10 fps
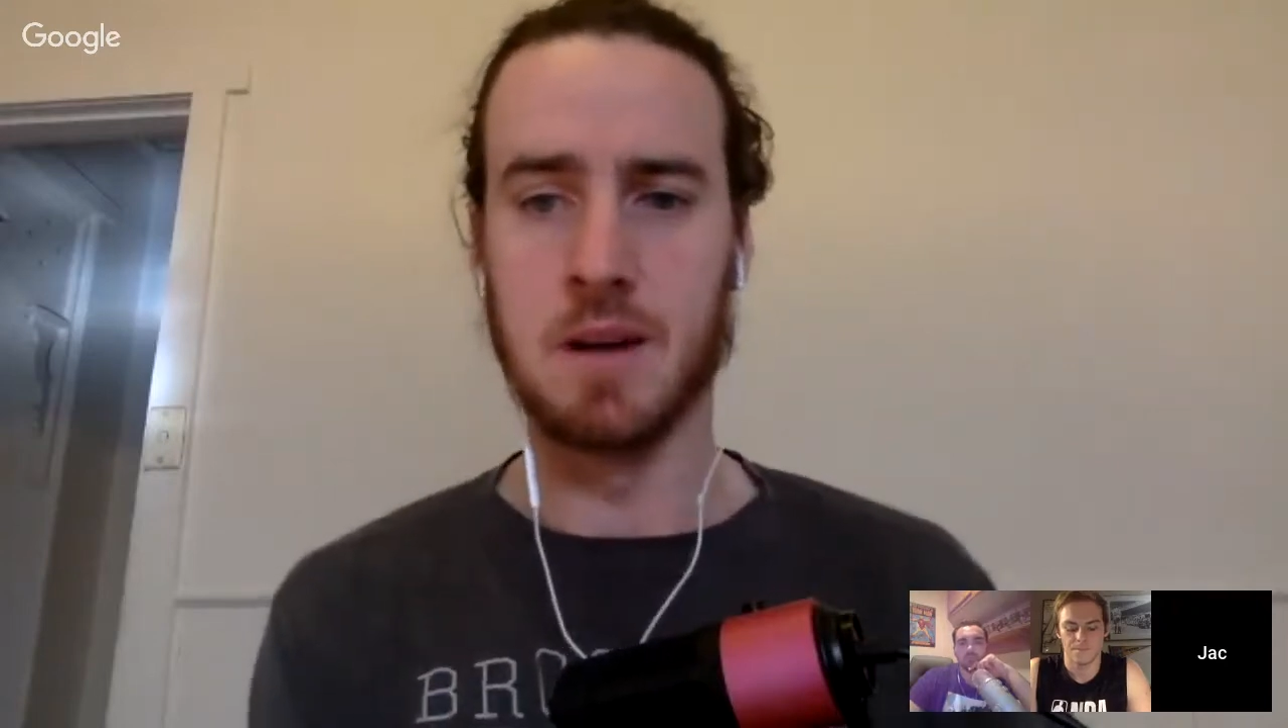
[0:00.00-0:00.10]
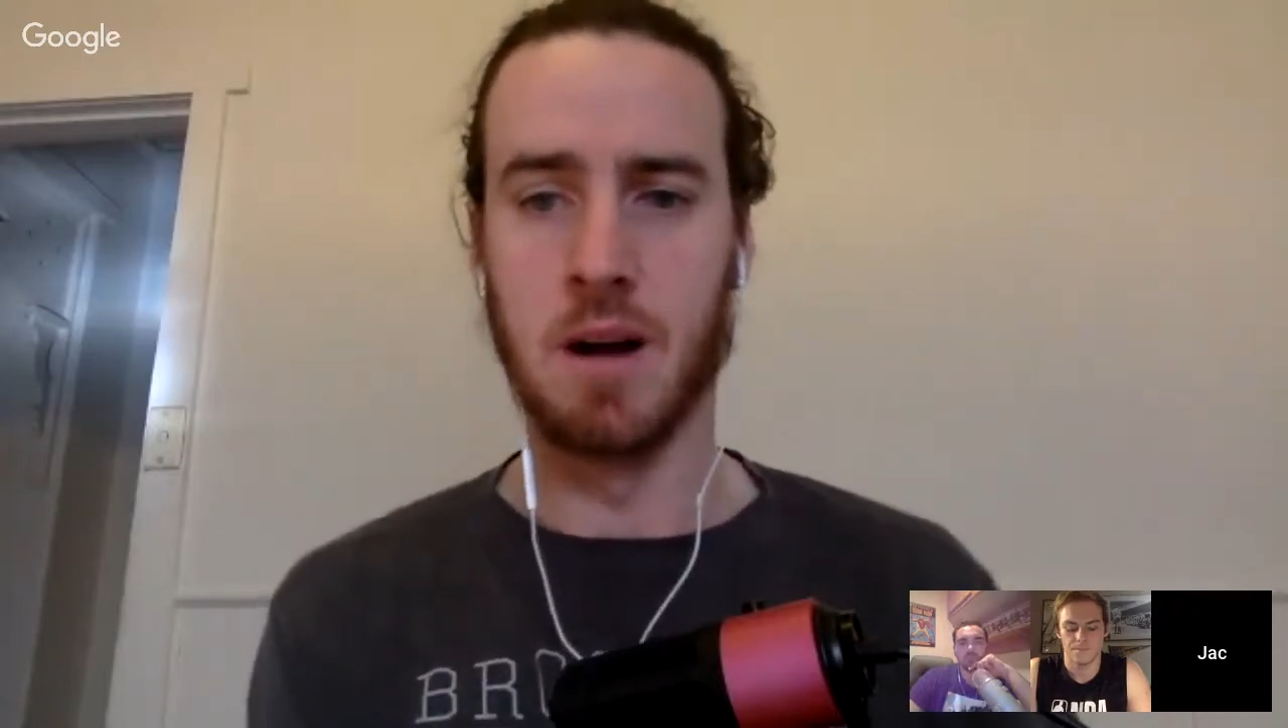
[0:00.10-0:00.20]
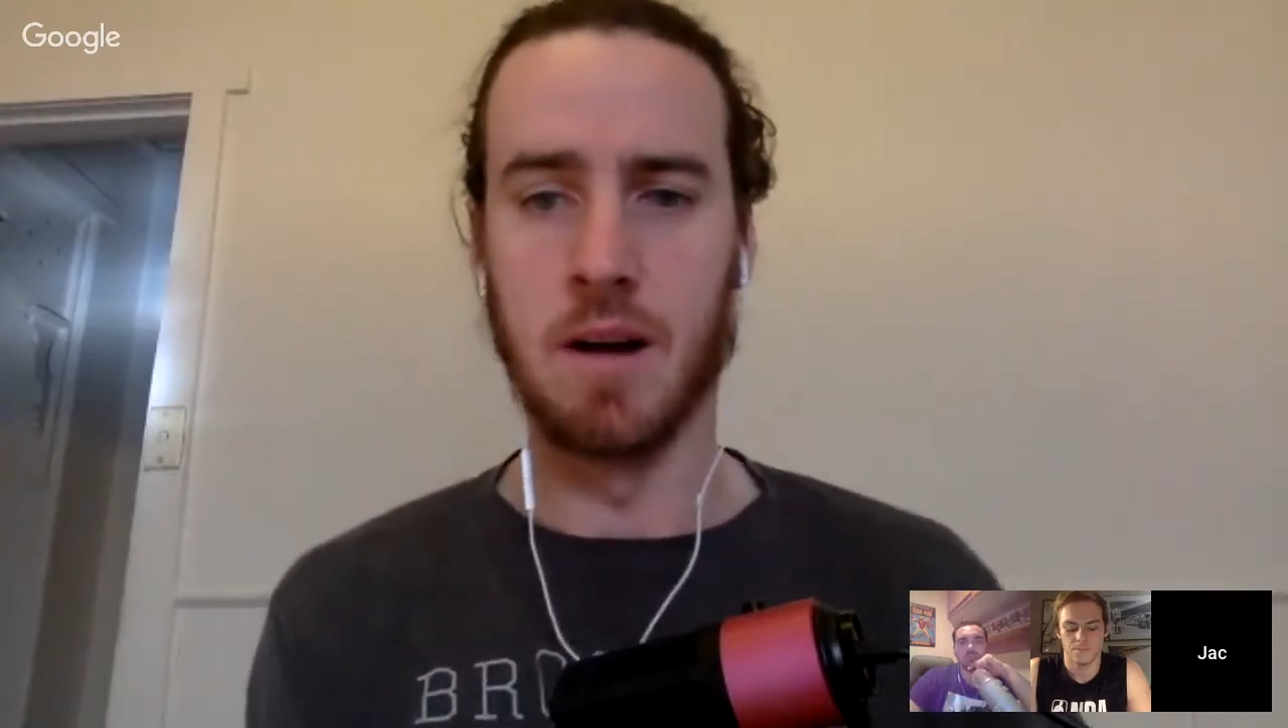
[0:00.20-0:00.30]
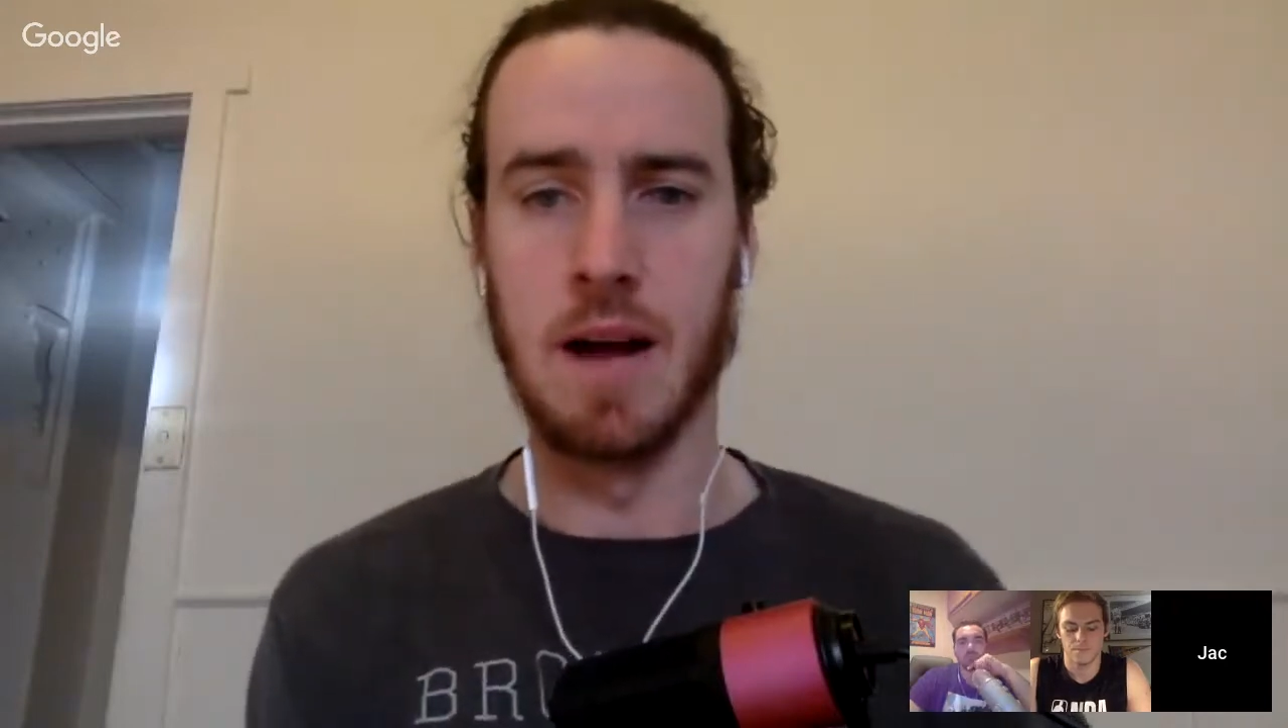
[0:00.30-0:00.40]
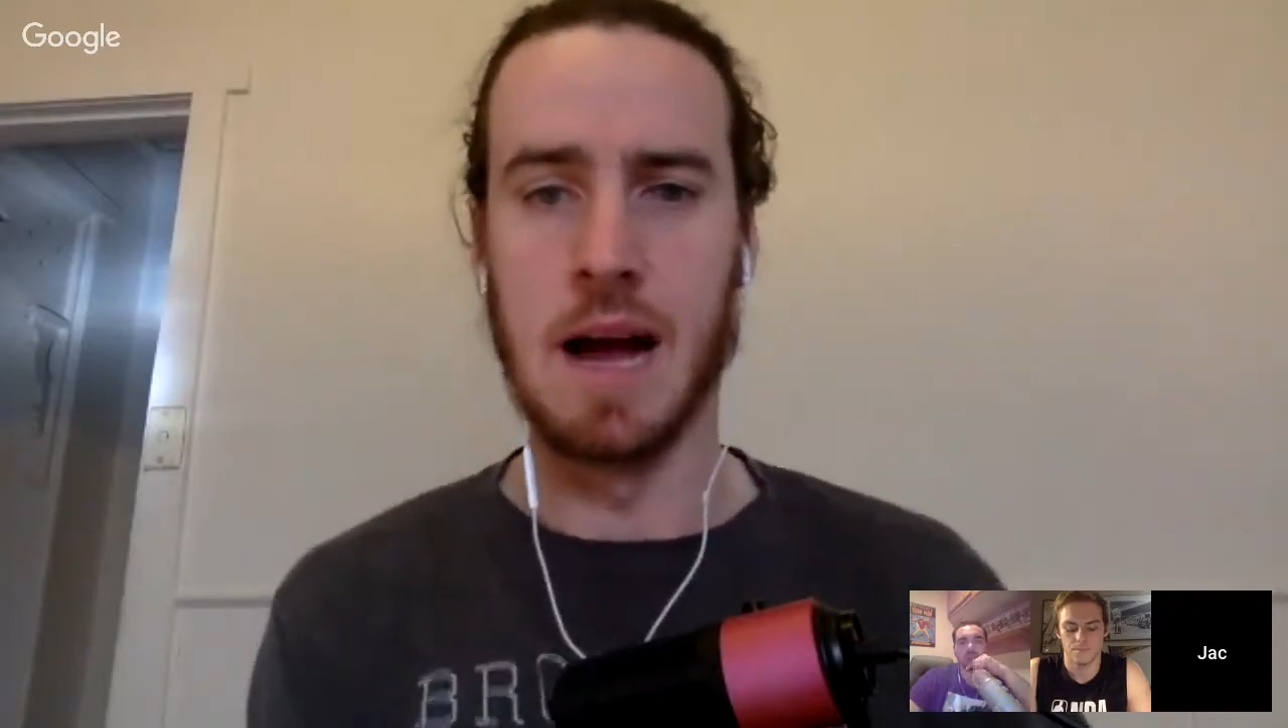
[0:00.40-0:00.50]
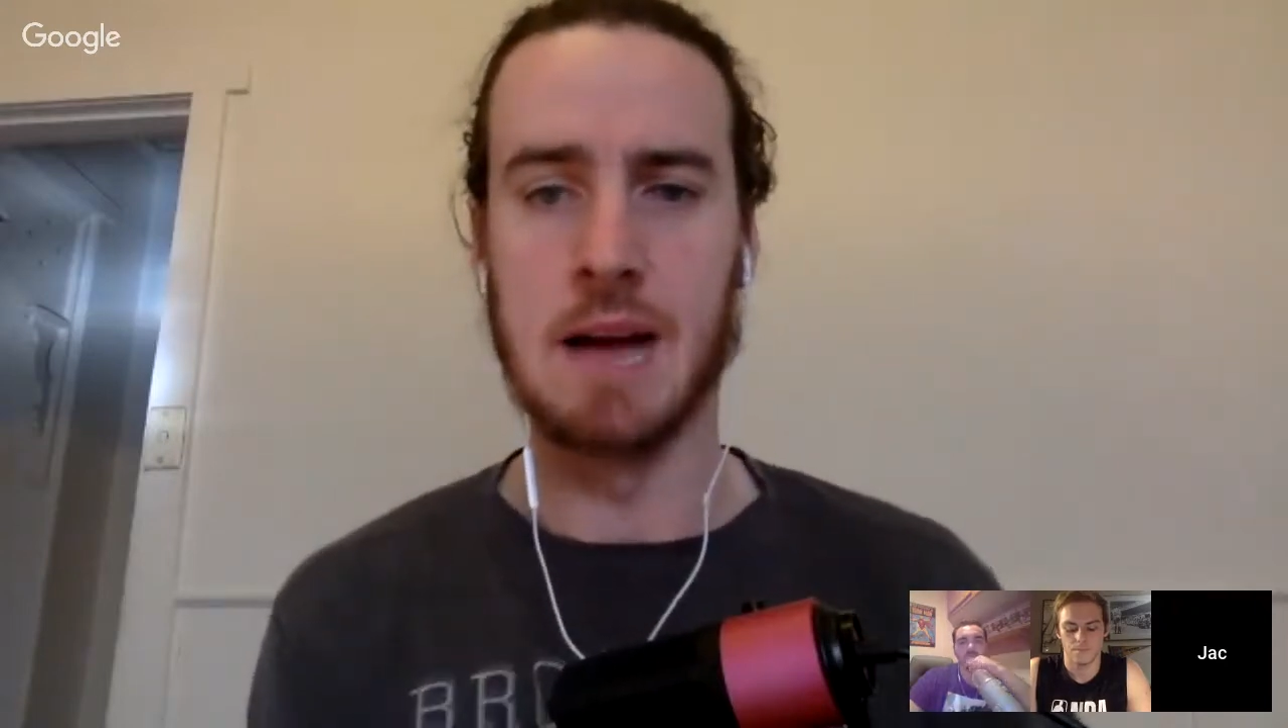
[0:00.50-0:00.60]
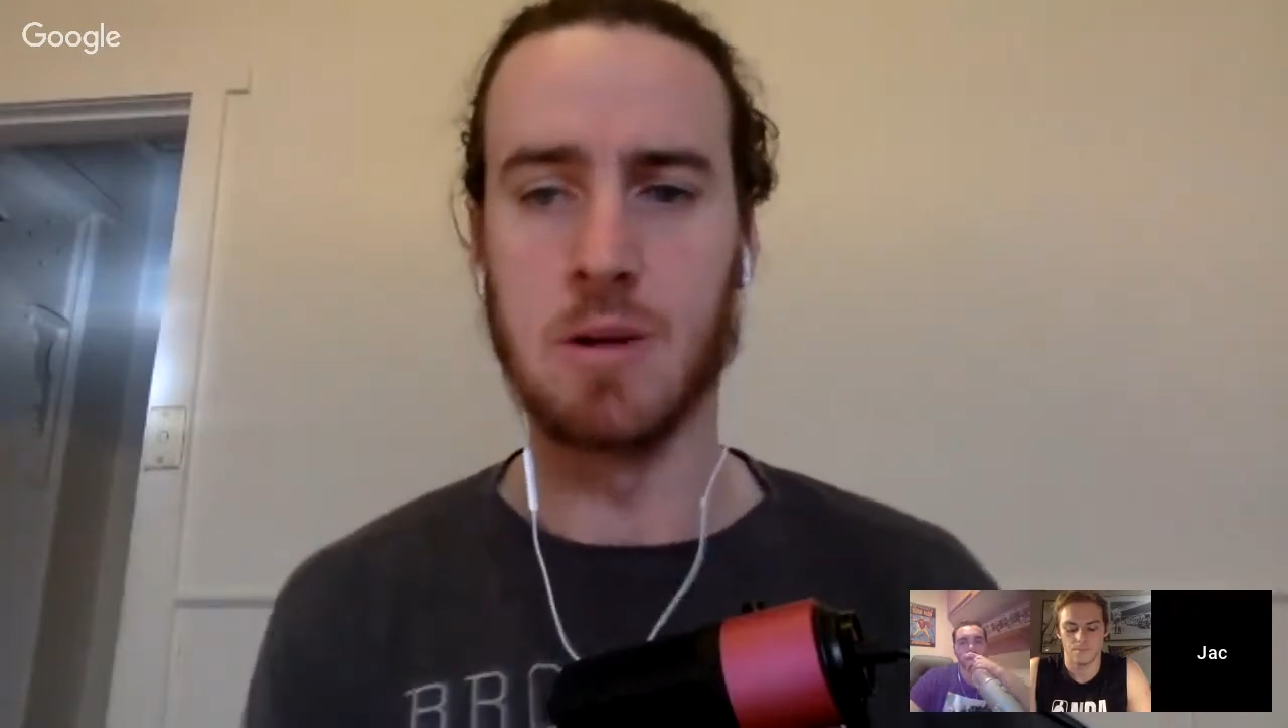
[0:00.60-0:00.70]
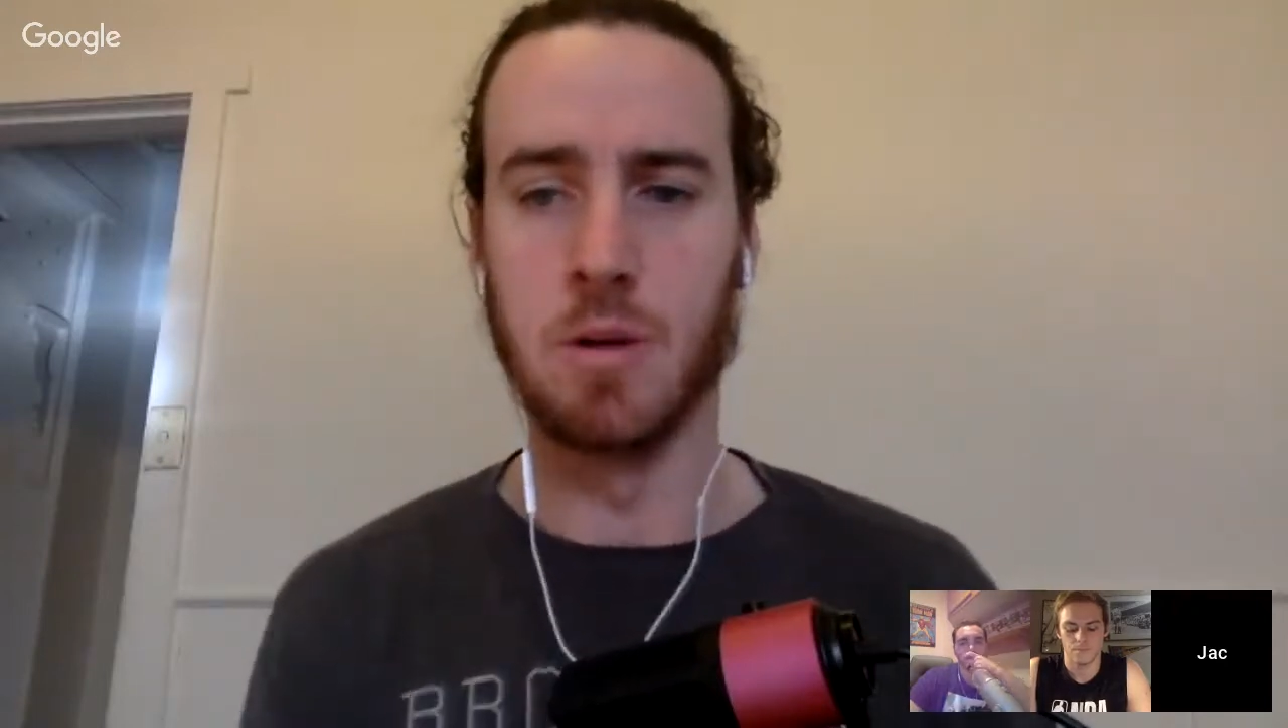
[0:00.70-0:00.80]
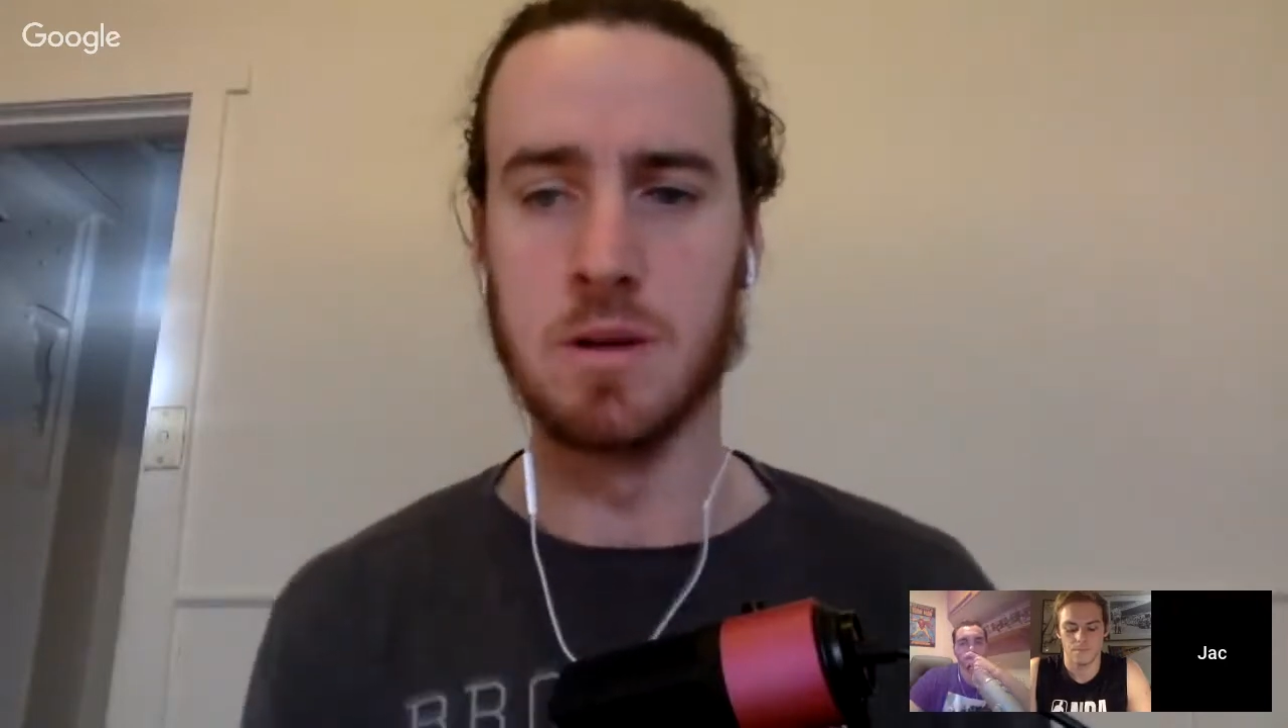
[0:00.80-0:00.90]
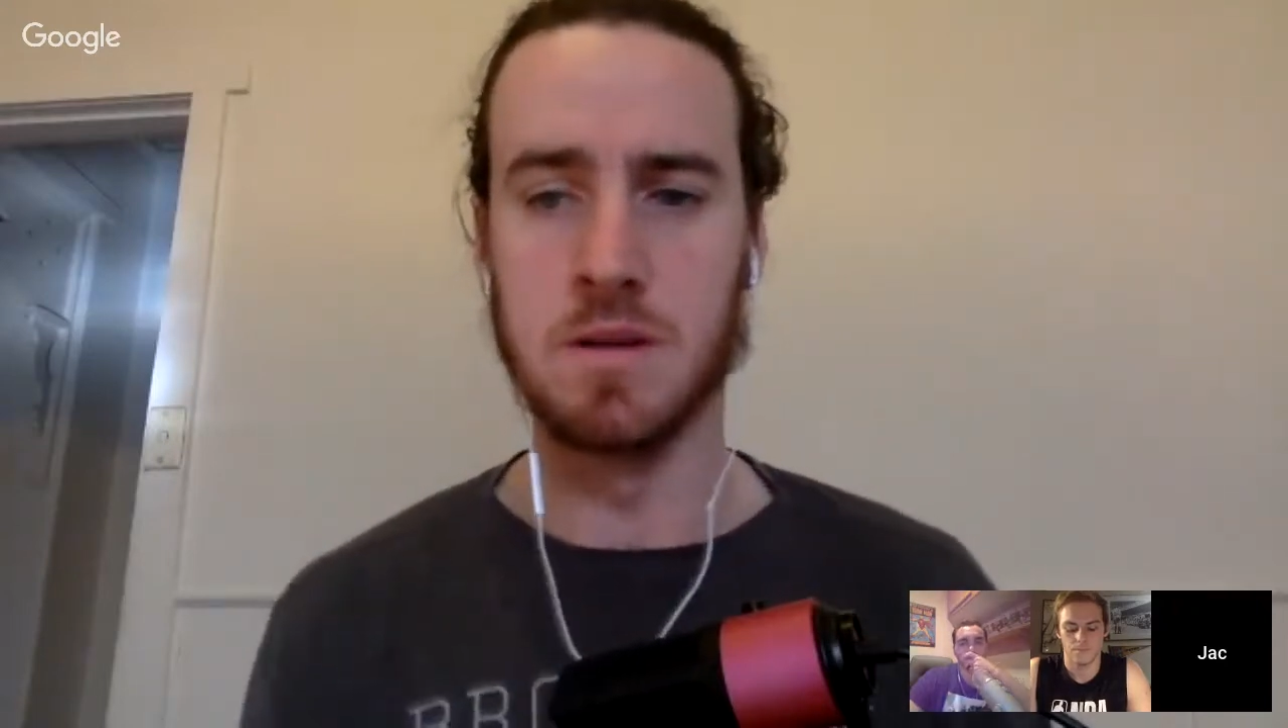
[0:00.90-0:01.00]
Kory